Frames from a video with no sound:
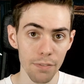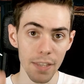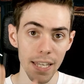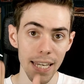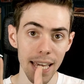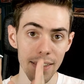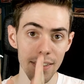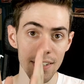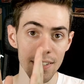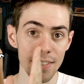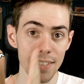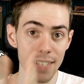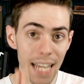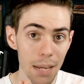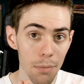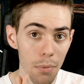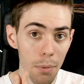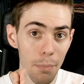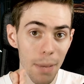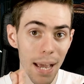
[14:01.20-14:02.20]
they get the
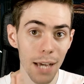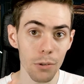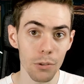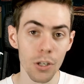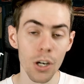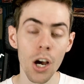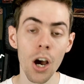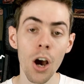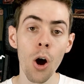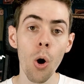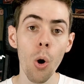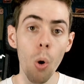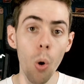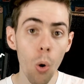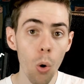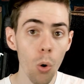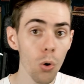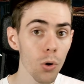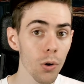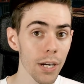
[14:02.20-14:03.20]
same amount
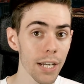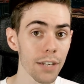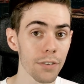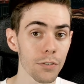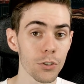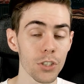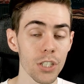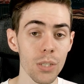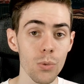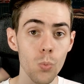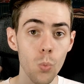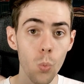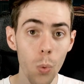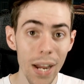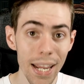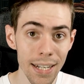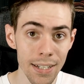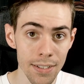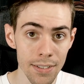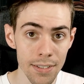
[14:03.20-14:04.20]
or if she
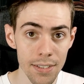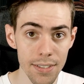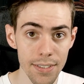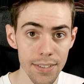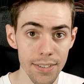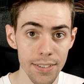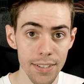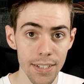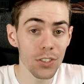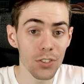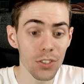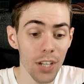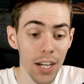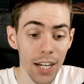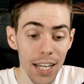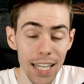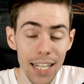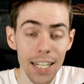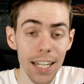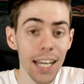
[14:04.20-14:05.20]
wins,
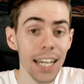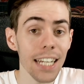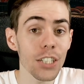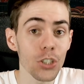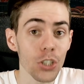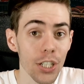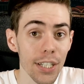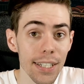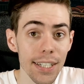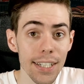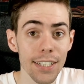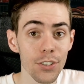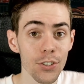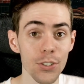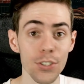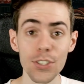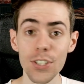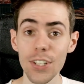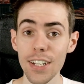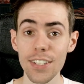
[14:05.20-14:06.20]
Elijah
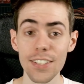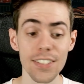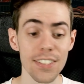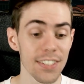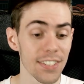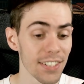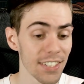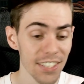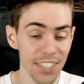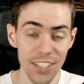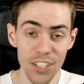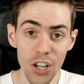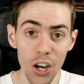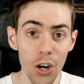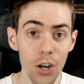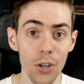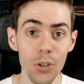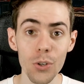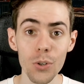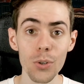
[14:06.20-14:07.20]
does
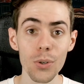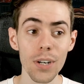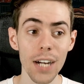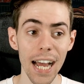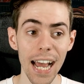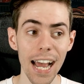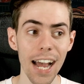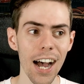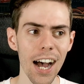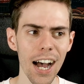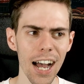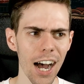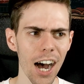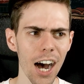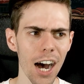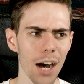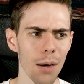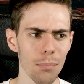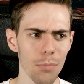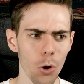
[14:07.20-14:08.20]
no
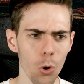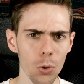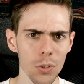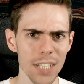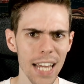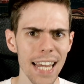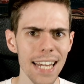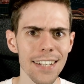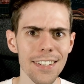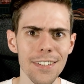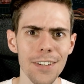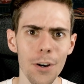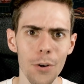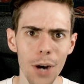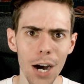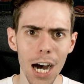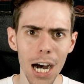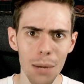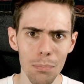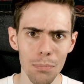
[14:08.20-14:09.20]
harm, or takes no
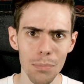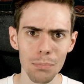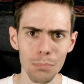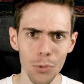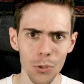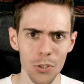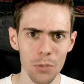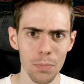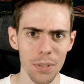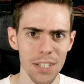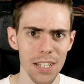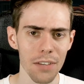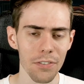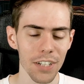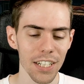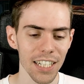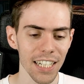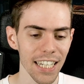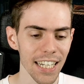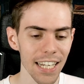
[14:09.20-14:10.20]
harm, more
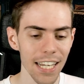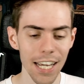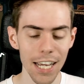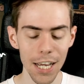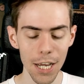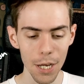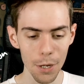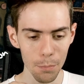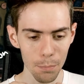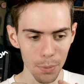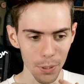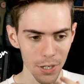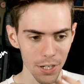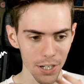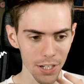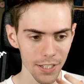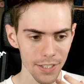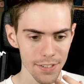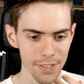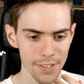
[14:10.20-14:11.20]
specifically,
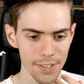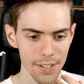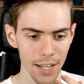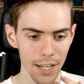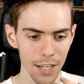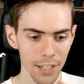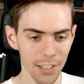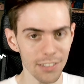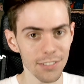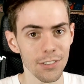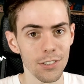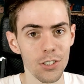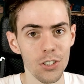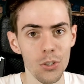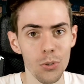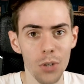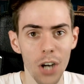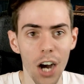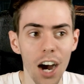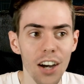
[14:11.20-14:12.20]
because
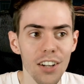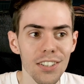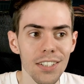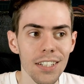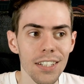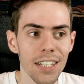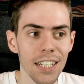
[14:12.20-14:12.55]
you can't